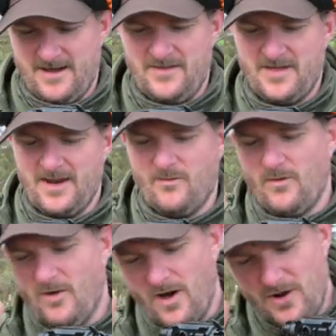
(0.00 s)
And then
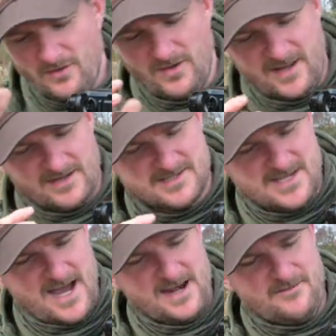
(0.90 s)
another little
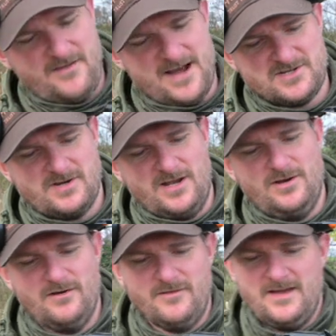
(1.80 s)
tiny factor I
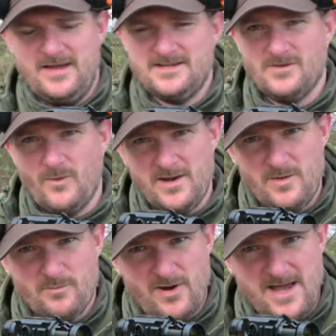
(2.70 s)
love is that when
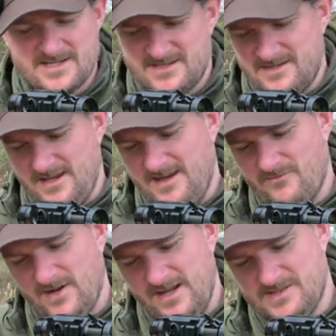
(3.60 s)
you press the
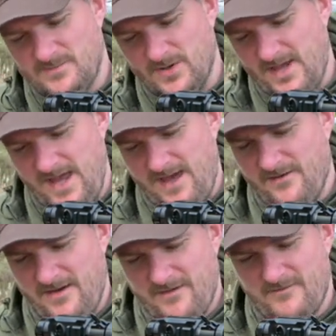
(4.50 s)
release button
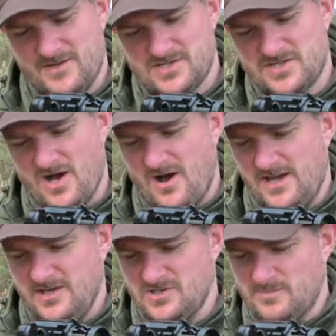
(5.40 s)
here, for the
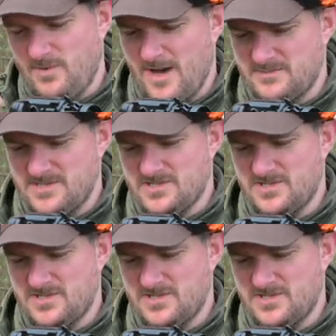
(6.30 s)
stock, it just pops the